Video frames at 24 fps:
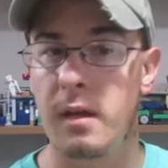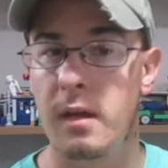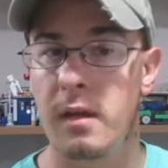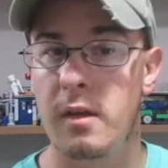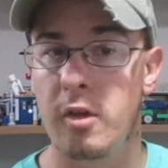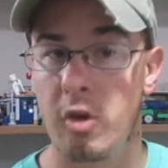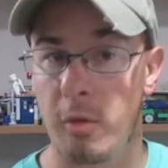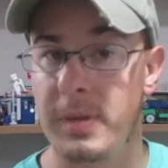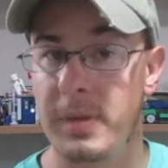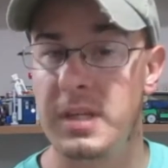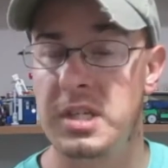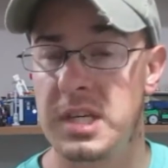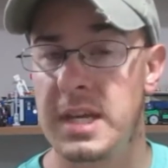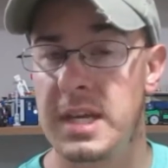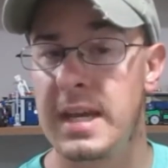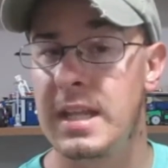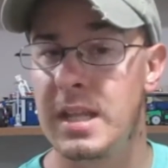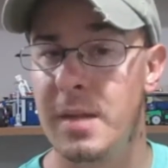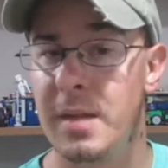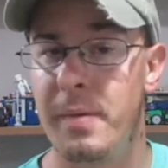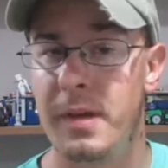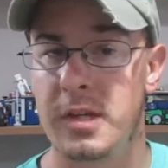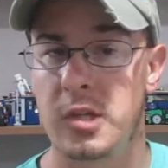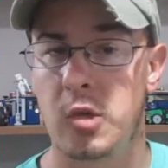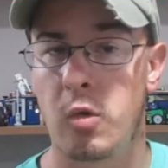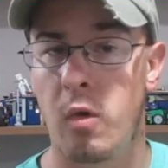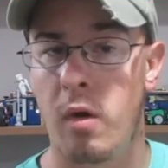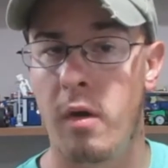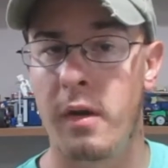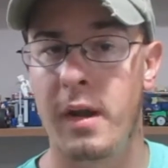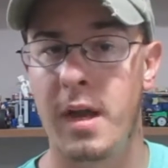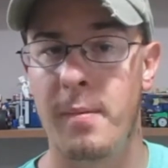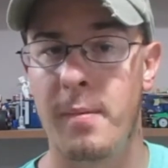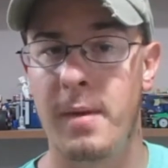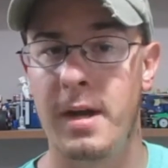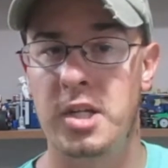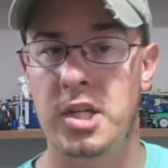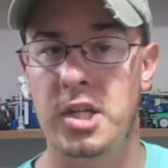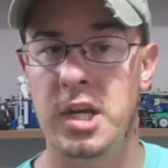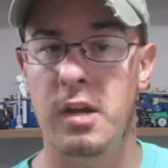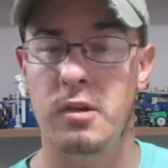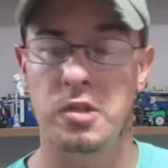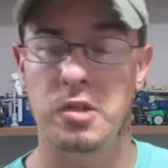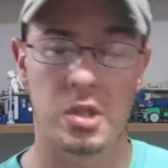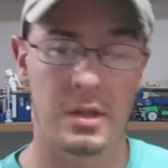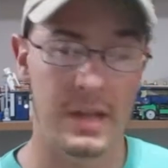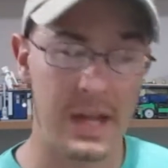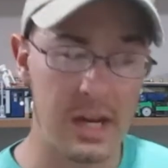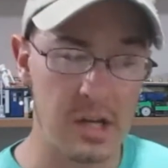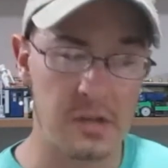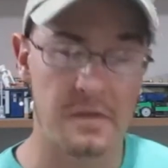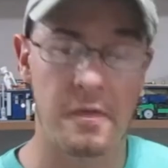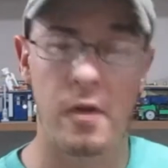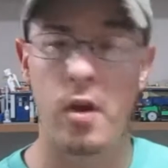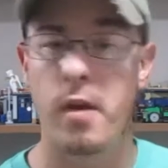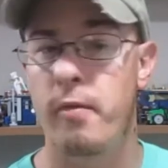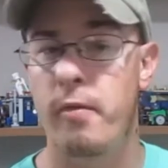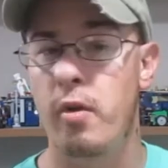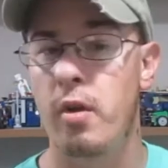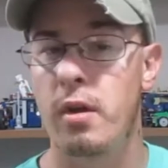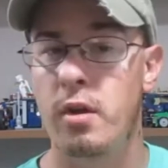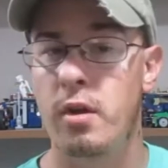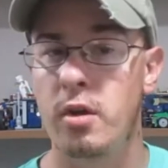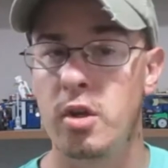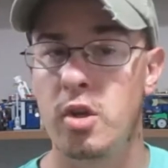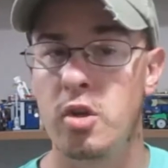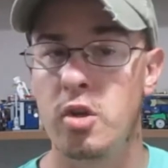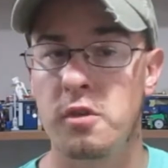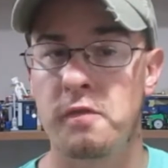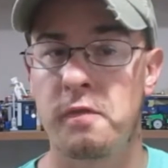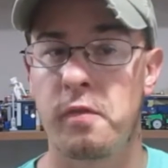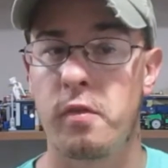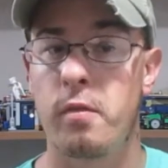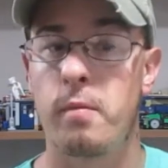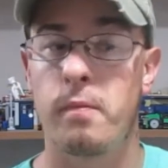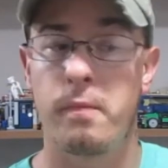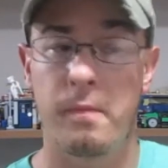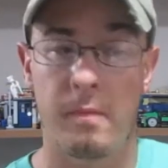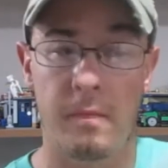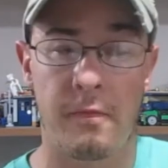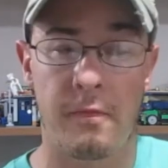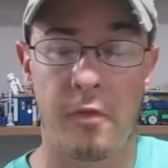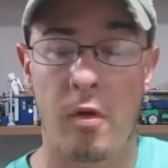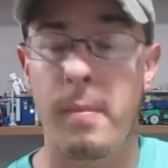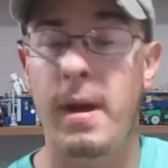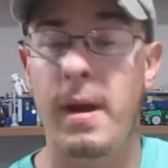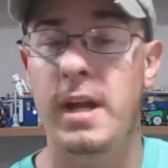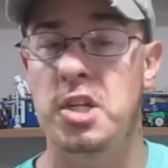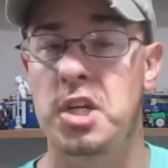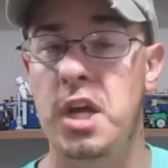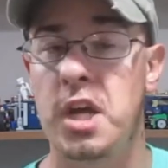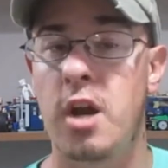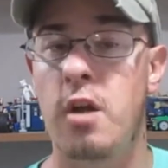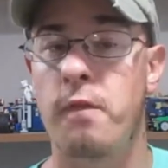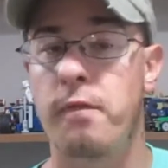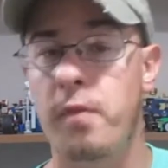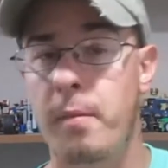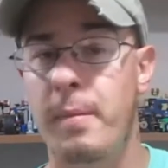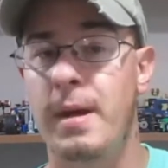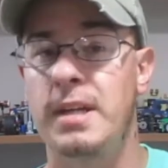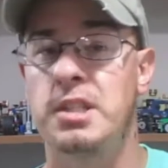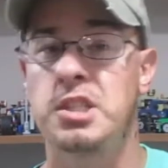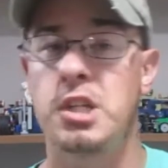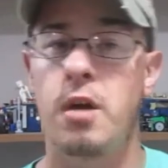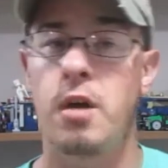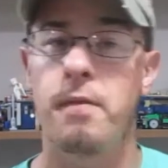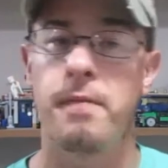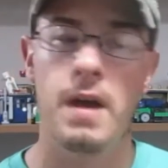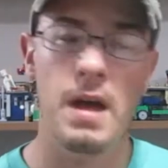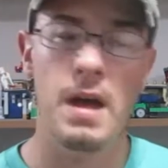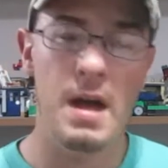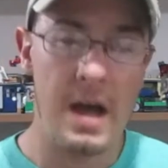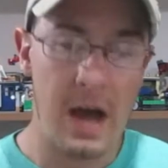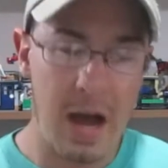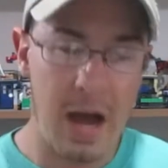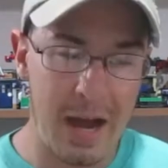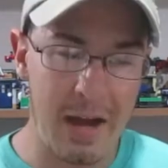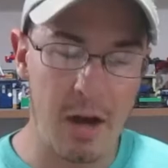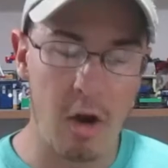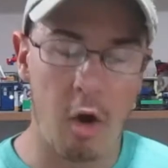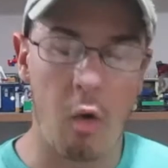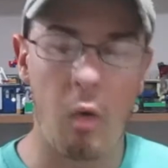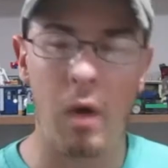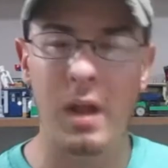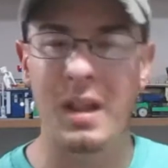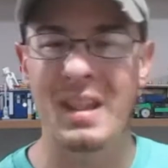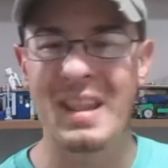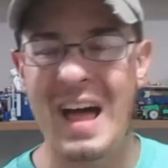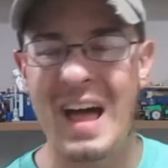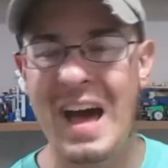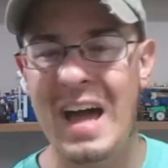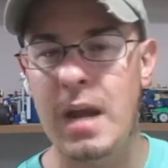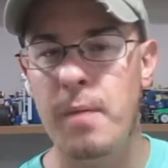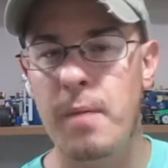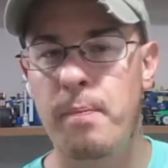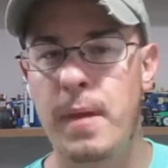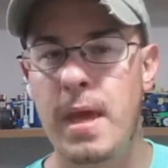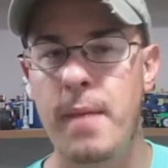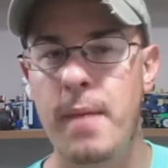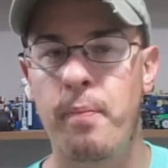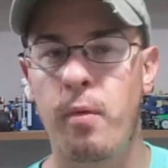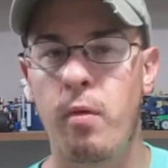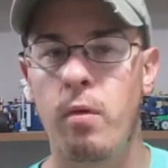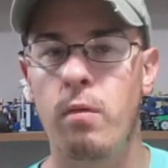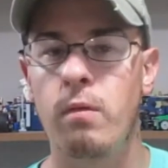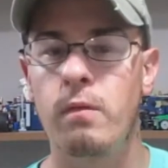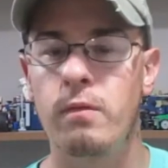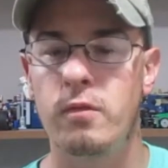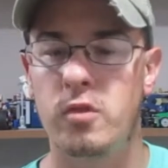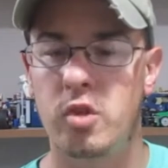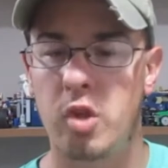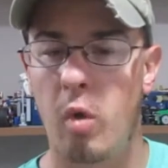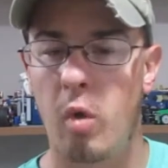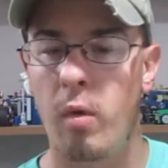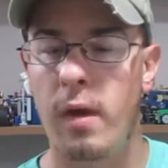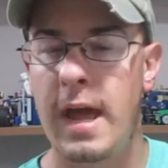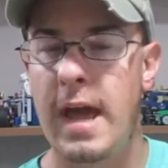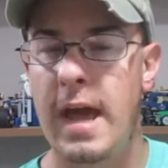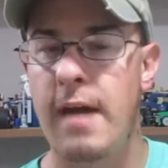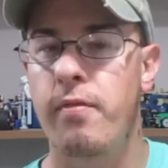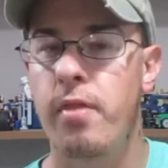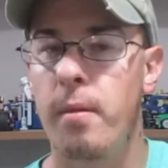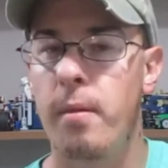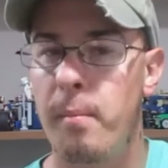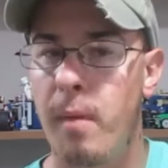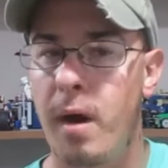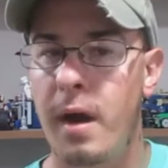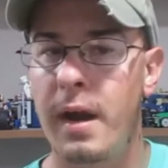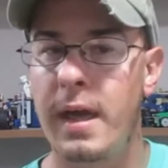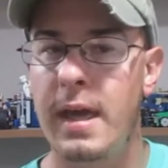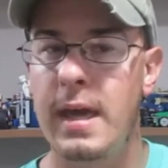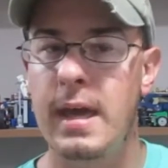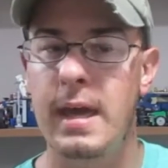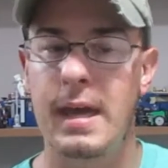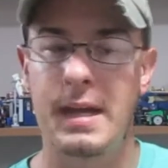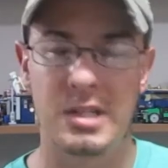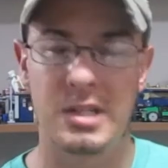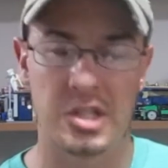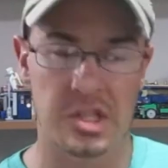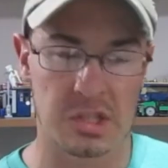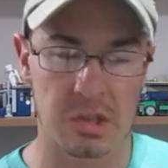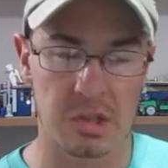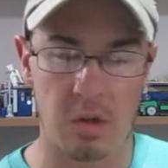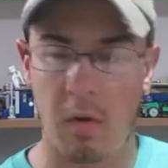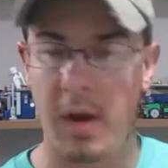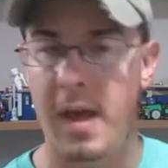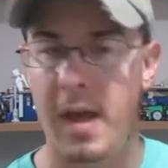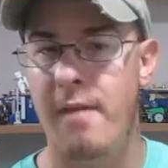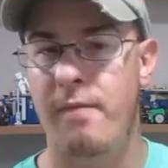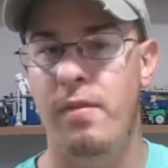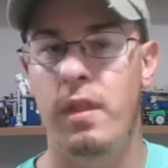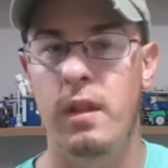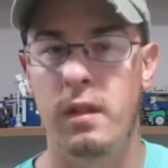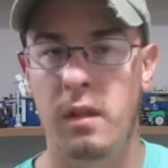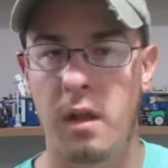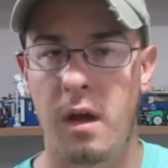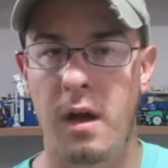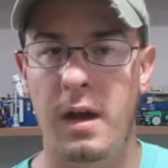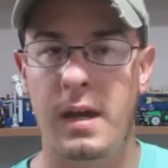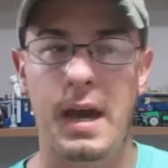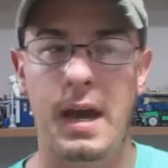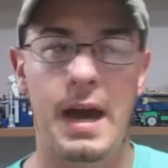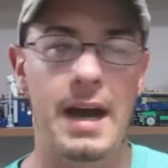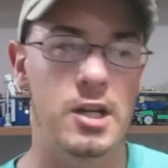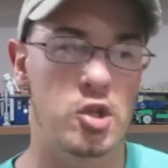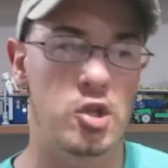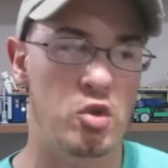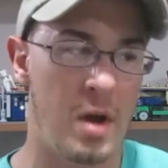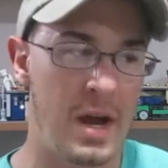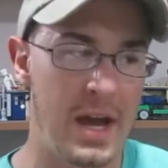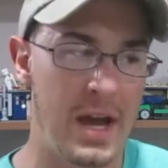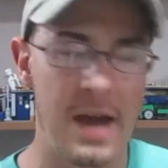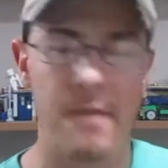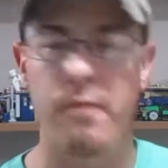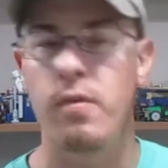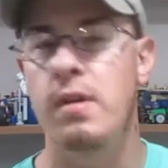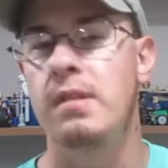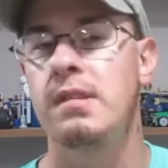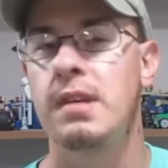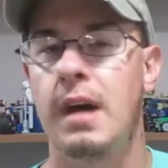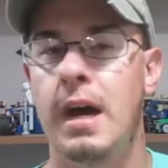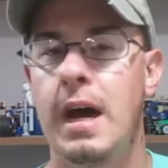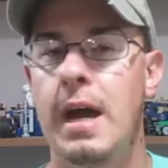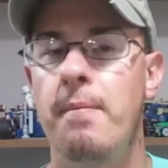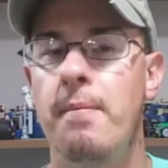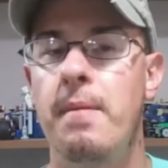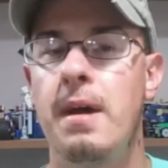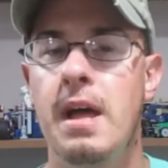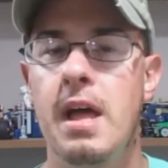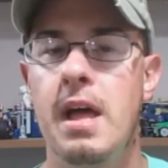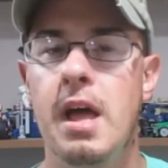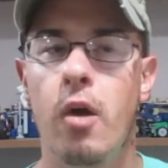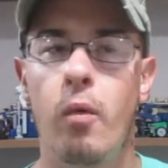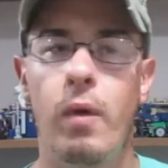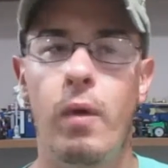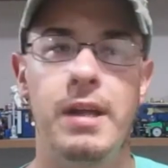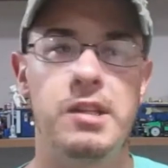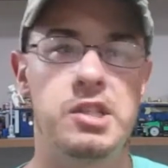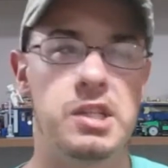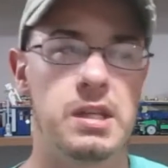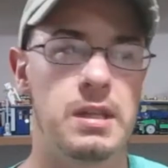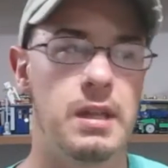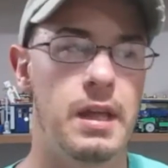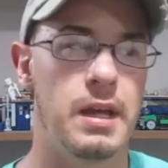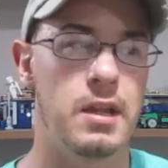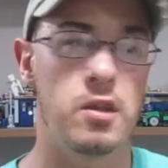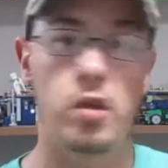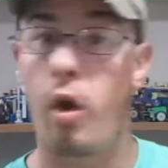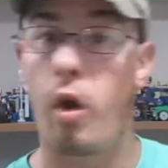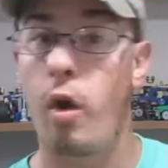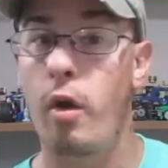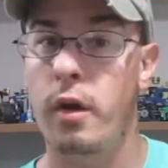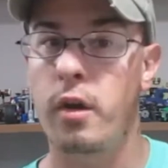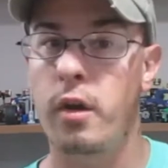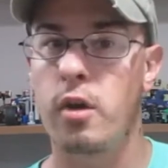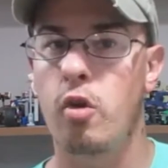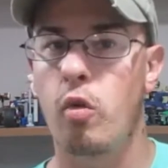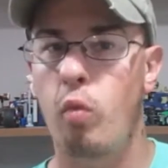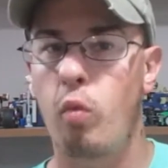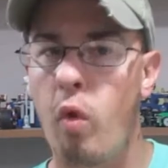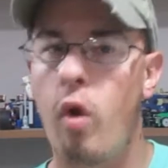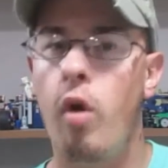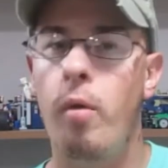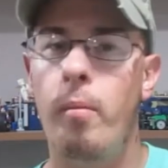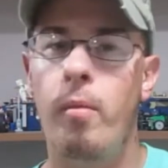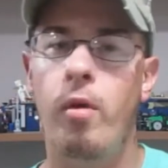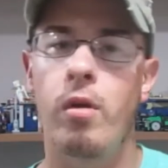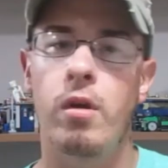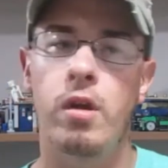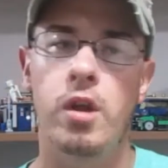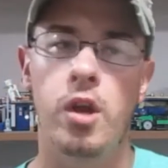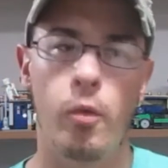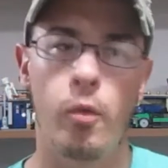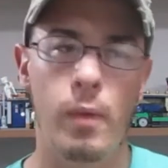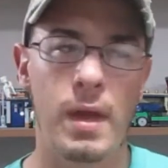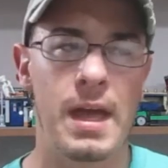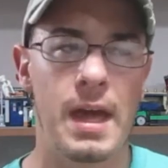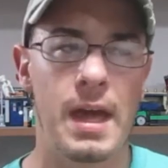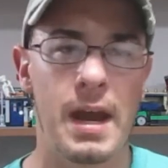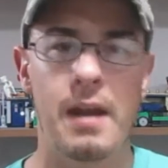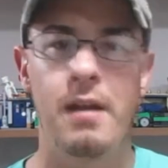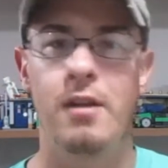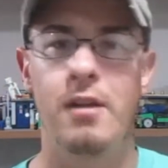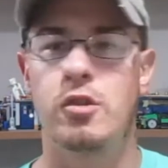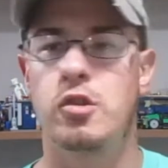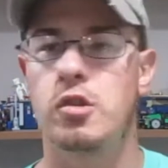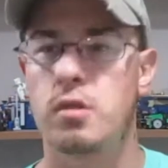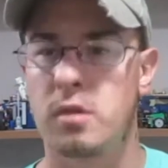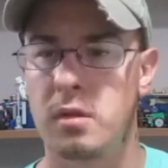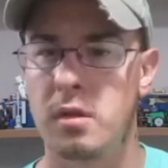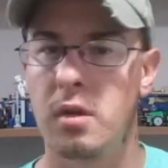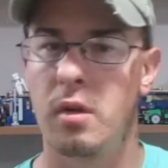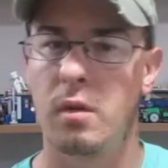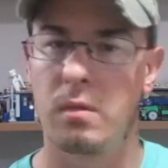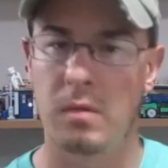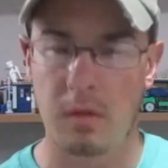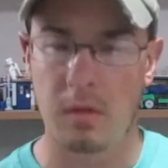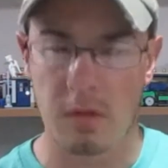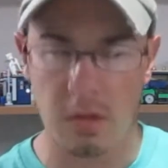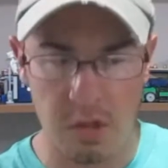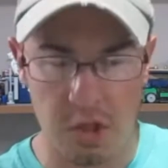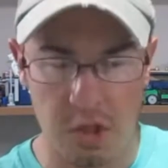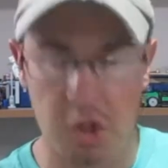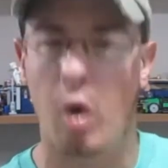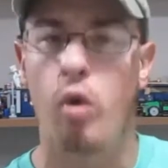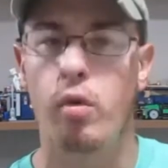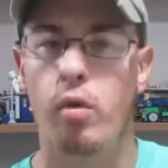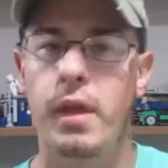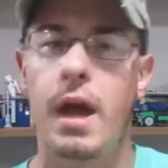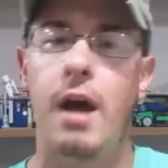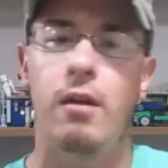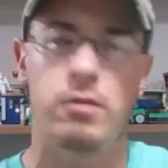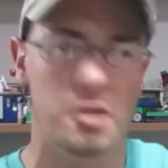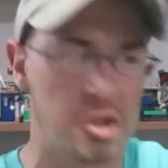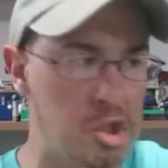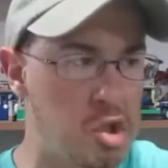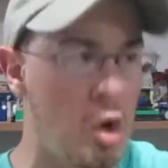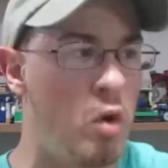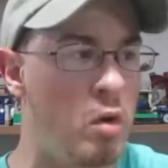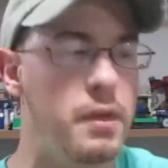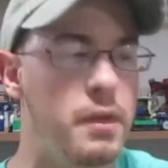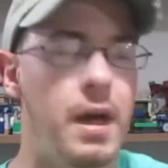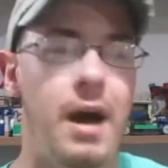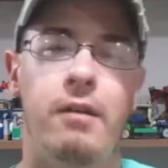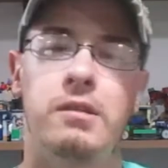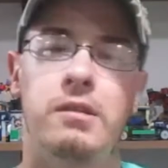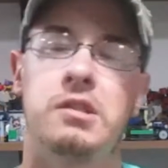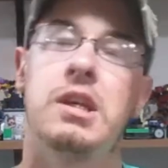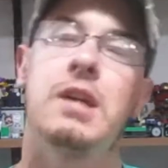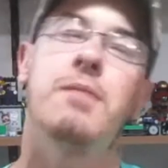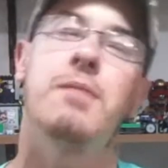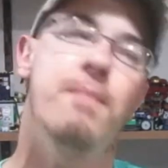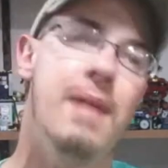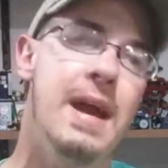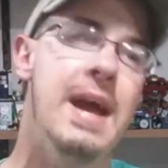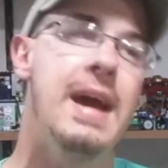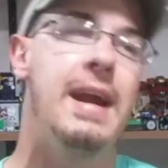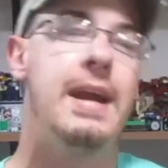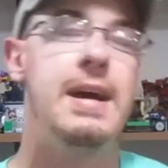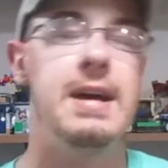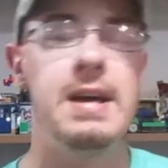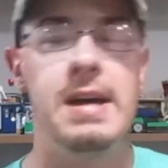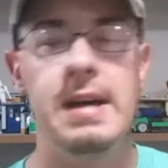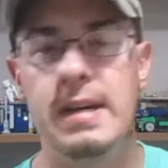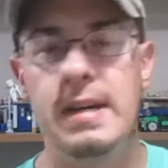you'll be seeing it in the best quality on my channel. So that is very, very good news for my channel, for myself. I know a lot of people don't have the money and just don't have the luck. I try every time when it's in like Target or Walmart, you know, we hit it and it's, you know, sold out. It's like, man.